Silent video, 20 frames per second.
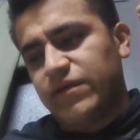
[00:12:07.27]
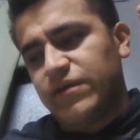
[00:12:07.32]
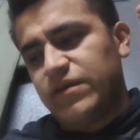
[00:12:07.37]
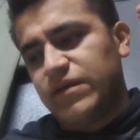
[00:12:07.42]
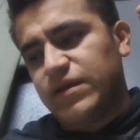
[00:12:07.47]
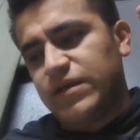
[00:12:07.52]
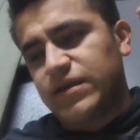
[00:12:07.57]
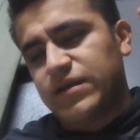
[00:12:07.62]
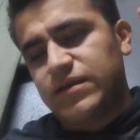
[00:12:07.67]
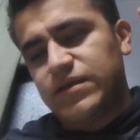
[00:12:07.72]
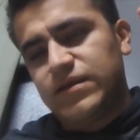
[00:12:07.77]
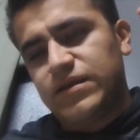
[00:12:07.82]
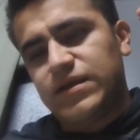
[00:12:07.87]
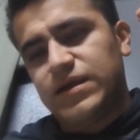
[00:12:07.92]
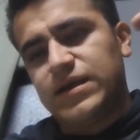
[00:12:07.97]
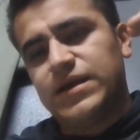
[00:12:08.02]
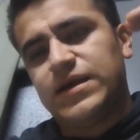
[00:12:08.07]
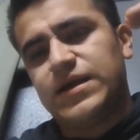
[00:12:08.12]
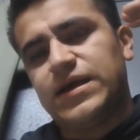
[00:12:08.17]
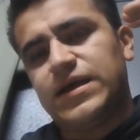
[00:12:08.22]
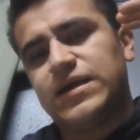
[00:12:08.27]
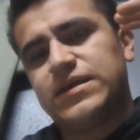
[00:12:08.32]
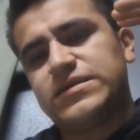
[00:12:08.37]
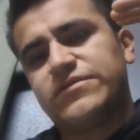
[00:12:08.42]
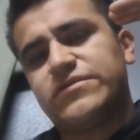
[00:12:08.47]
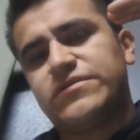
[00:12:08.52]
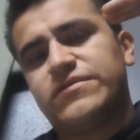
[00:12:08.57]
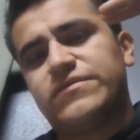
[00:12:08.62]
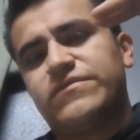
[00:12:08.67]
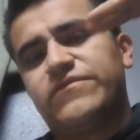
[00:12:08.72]
like as
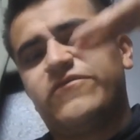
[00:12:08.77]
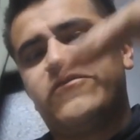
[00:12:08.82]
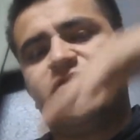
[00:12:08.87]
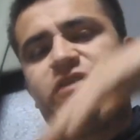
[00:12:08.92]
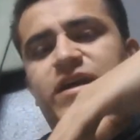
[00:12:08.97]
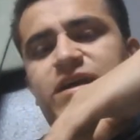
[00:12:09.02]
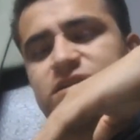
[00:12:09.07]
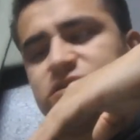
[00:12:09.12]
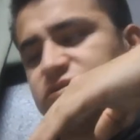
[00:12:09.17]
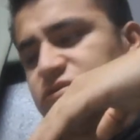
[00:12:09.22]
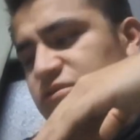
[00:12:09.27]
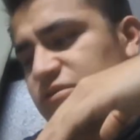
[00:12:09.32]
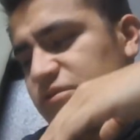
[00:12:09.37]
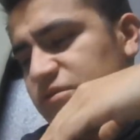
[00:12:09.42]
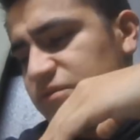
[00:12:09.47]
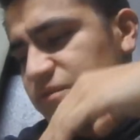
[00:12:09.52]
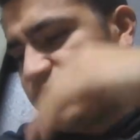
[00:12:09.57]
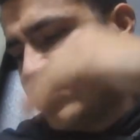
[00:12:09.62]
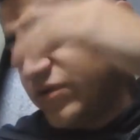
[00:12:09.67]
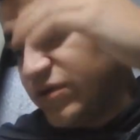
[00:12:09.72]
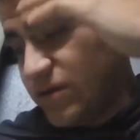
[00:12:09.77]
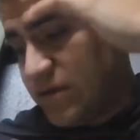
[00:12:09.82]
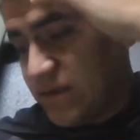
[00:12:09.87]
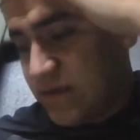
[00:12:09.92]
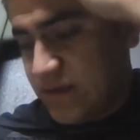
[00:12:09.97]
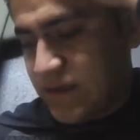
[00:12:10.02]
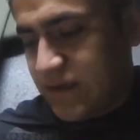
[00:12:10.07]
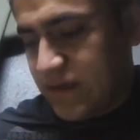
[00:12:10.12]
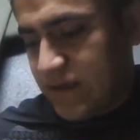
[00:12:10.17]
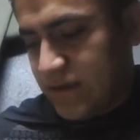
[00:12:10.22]
a vector, but
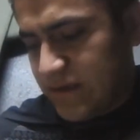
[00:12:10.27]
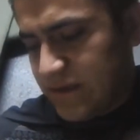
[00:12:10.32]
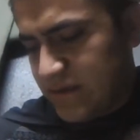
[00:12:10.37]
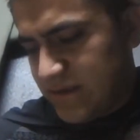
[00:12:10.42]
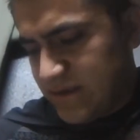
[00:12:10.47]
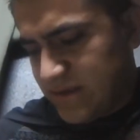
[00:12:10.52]
I'm